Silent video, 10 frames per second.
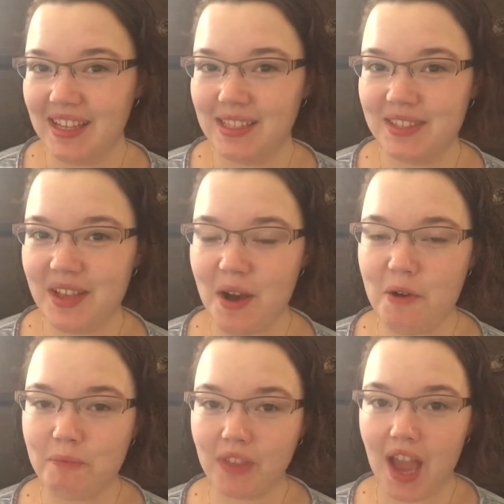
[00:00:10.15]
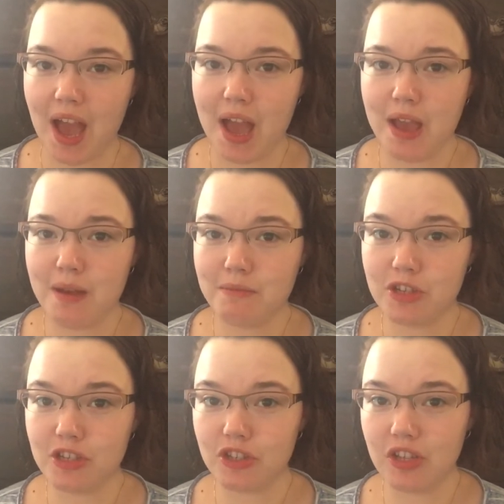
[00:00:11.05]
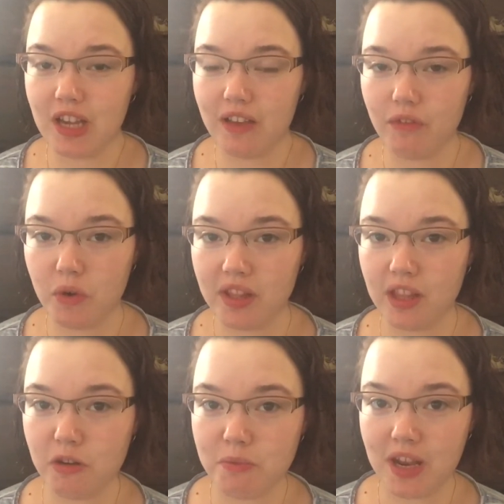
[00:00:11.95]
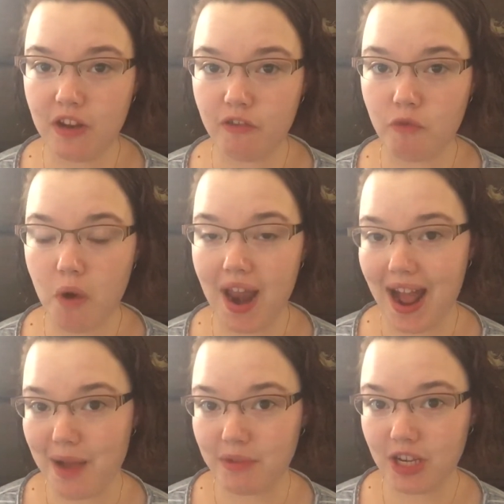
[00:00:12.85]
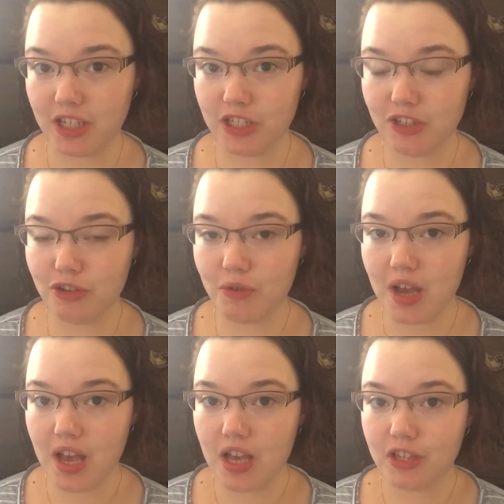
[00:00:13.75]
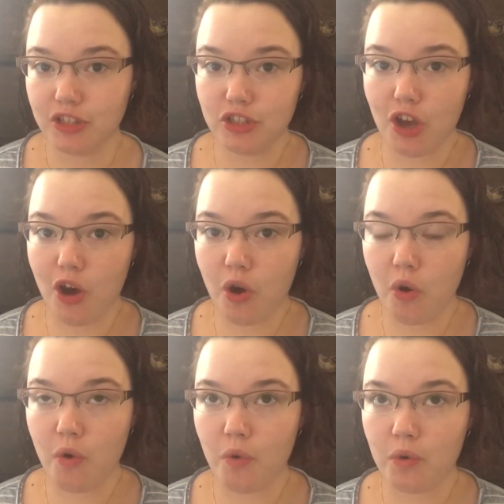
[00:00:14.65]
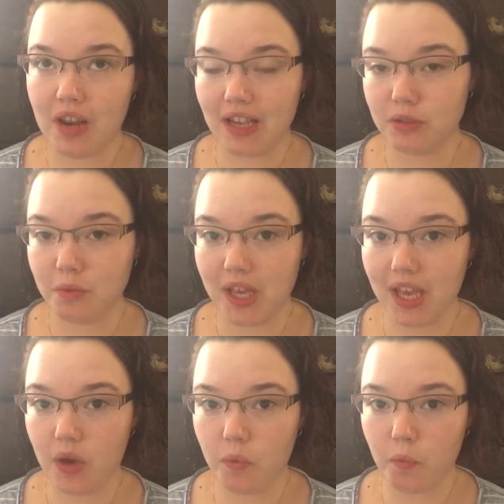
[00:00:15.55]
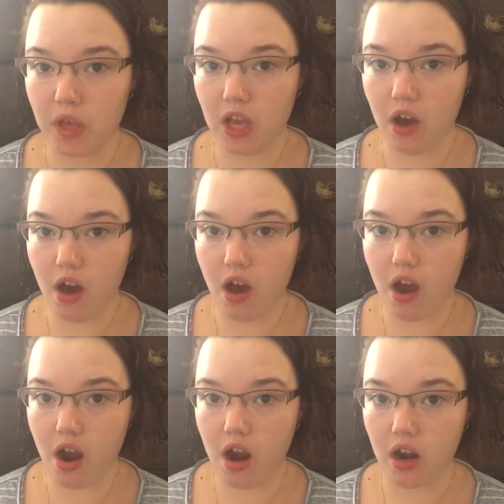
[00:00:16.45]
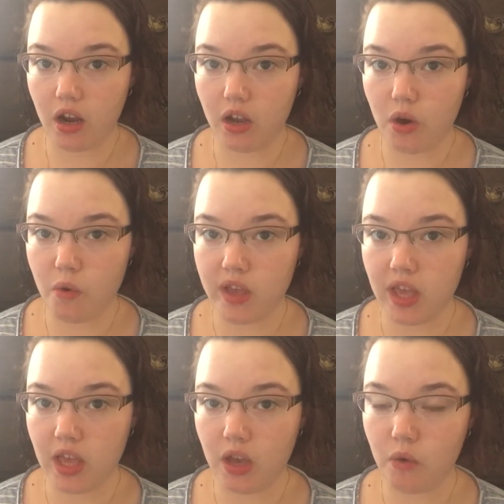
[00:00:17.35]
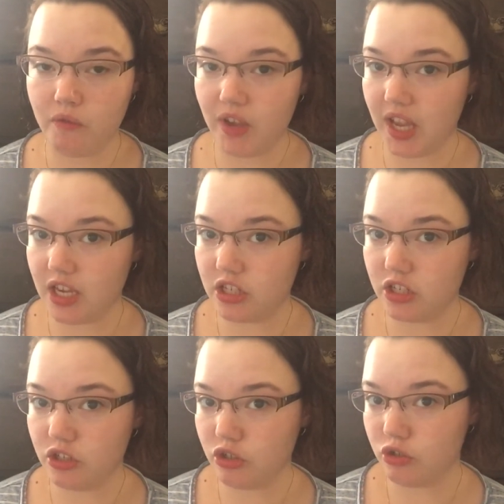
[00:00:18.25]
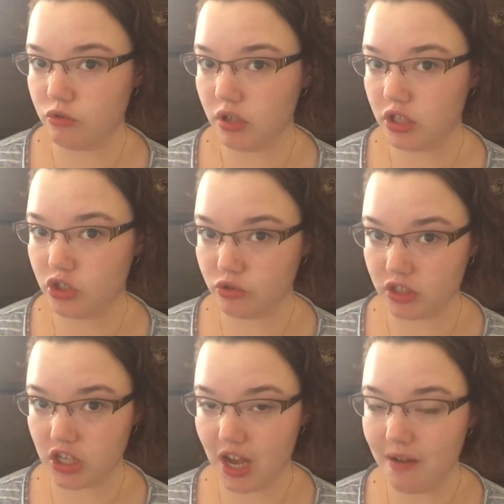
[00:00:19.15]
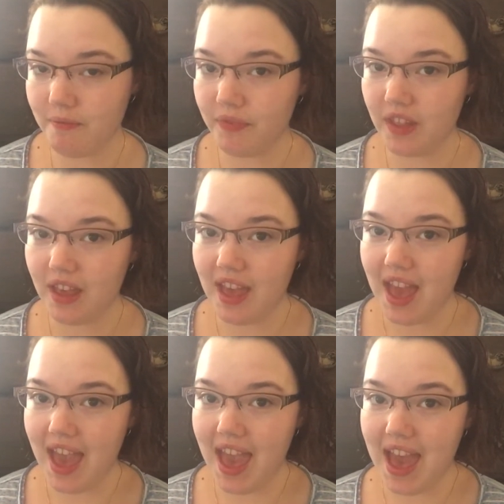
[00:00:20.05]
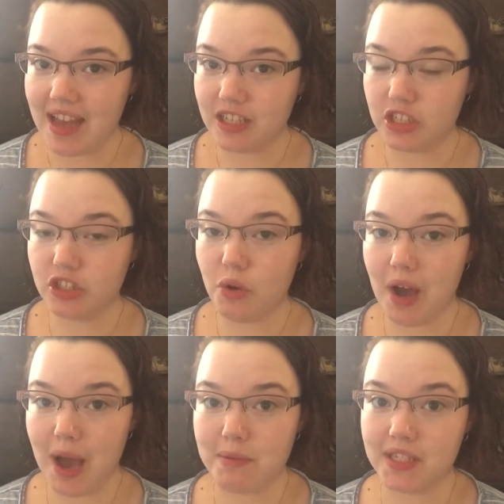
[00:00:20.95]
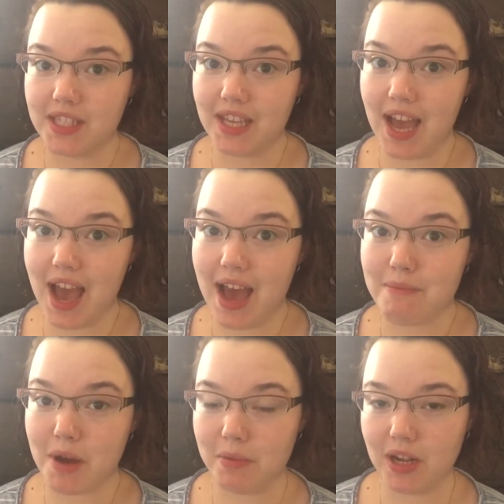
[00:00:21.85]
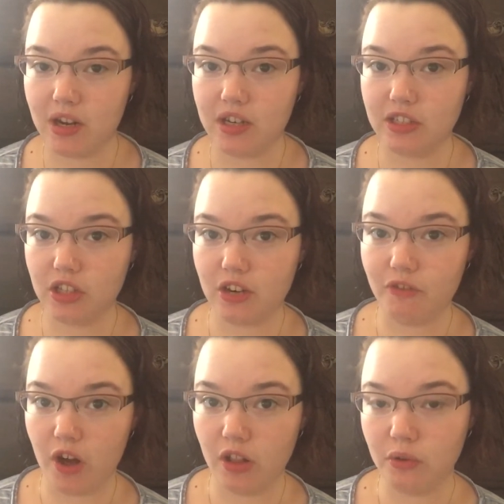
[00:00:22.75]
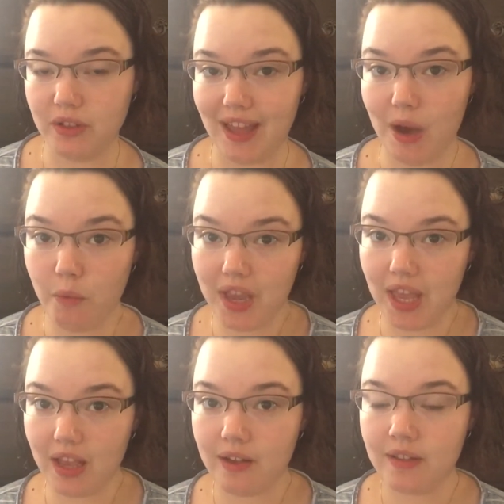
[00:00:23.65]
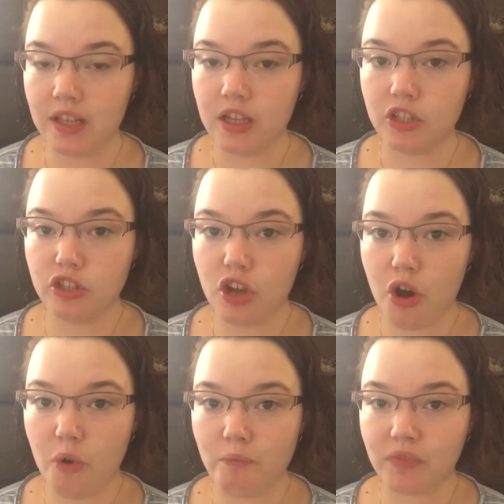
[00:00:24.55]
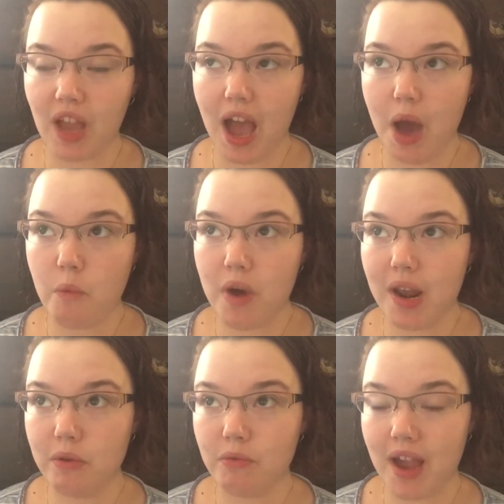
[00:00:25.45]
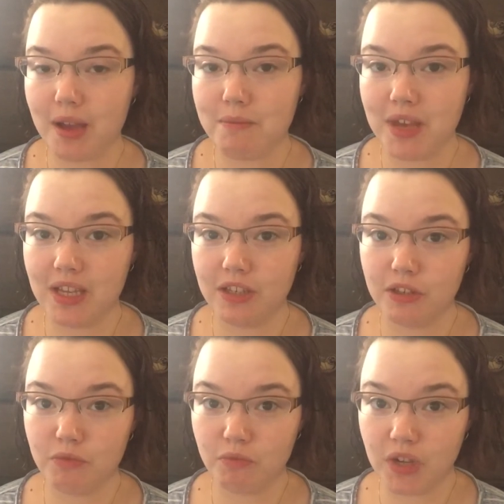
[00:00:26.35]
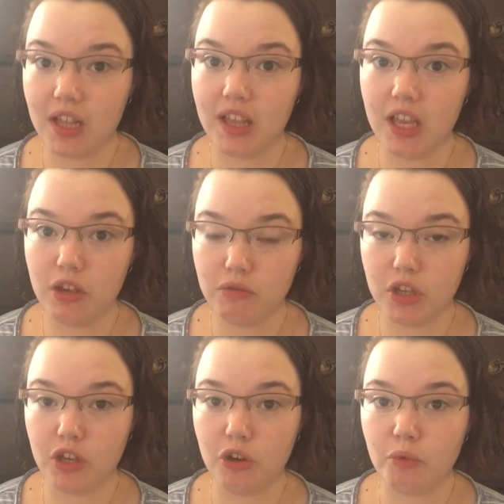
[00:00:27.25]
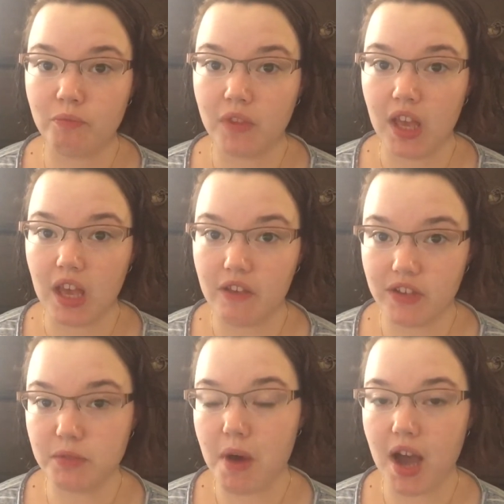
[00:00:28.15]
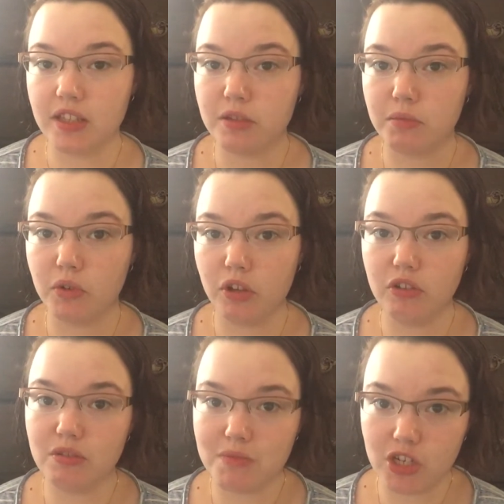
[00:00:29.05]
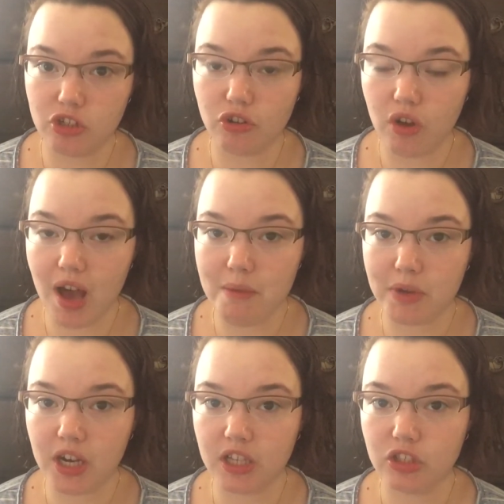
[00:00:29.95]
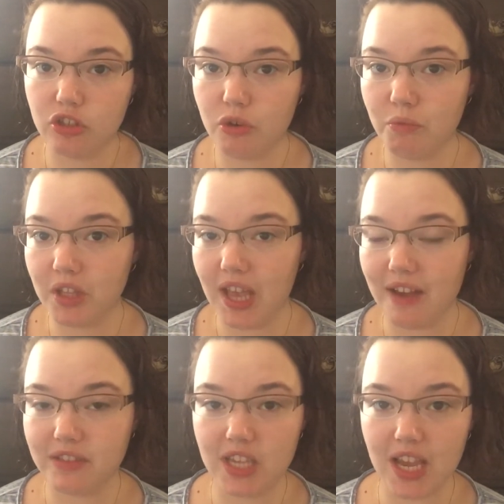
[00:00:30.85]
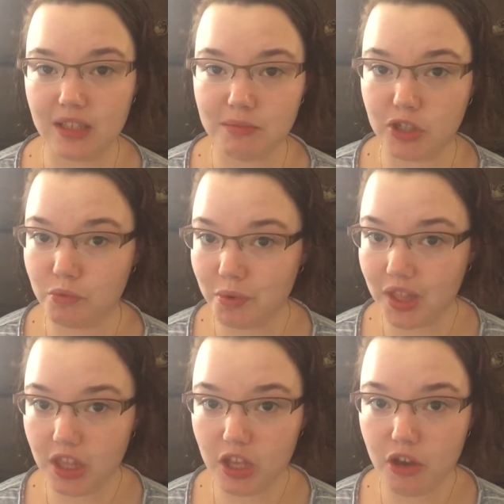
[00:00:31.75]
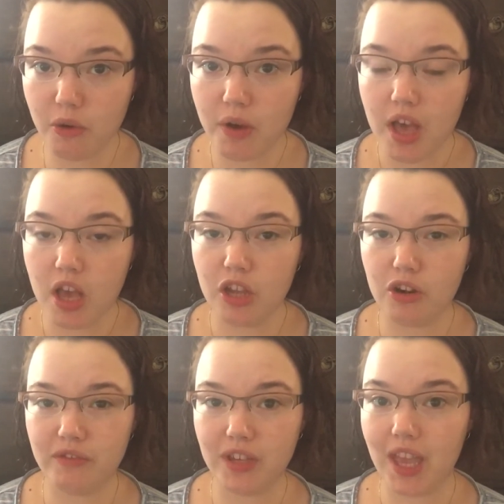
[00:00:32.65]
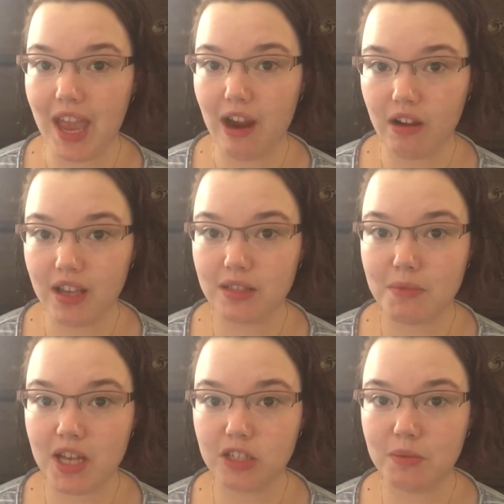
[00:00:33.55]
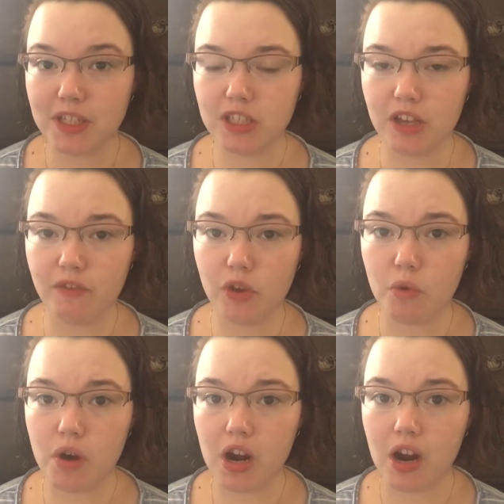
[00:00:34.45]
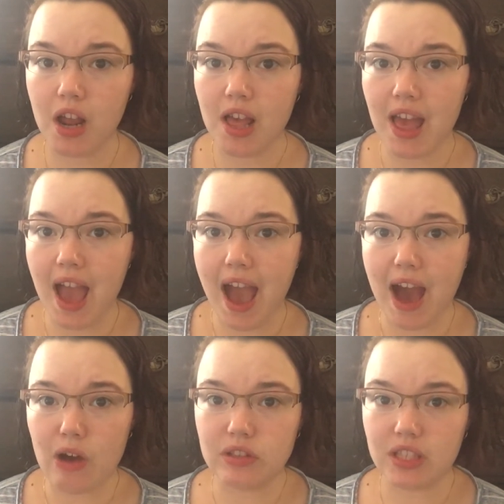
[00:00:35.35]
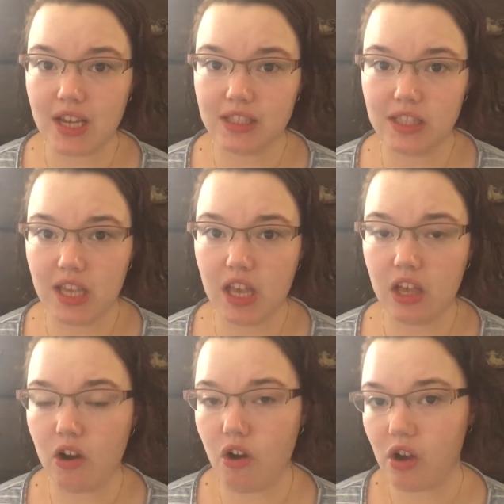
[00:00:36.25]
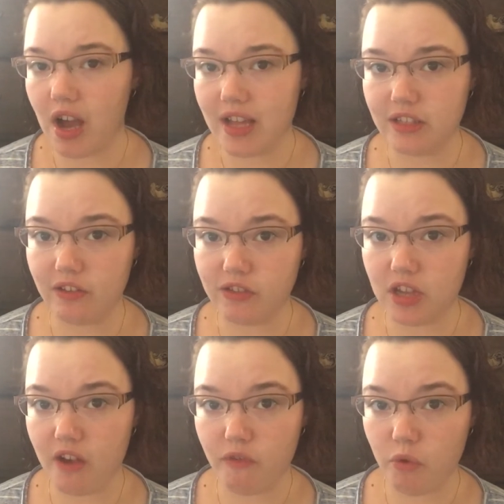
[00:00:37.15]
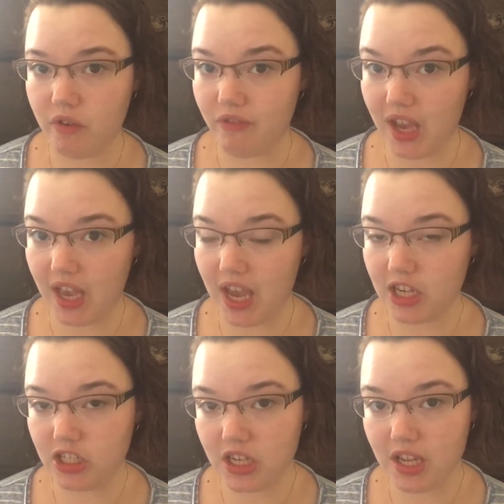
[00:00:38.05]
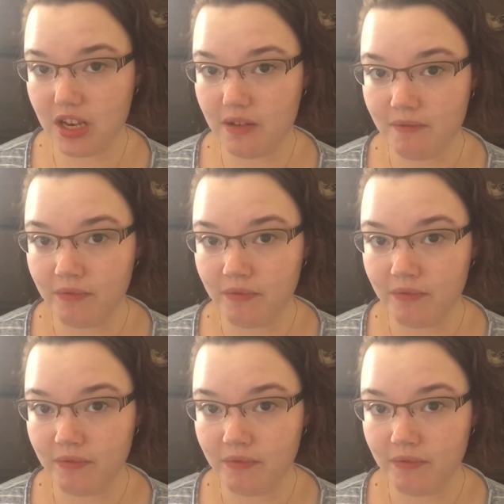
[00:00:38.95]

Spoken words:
So I am just going to give you a little bit of what I'm going to do. So next week we are going on vacation to Georgia, and it just so happens that my period is going to fall on that week. So what I would recommend really you do, if it's possible, use a menstrual cup, because you don't really have to take as much with you. You don't have to carry as much, especially if you are out sightseeing and all kinds of stuff on vacation.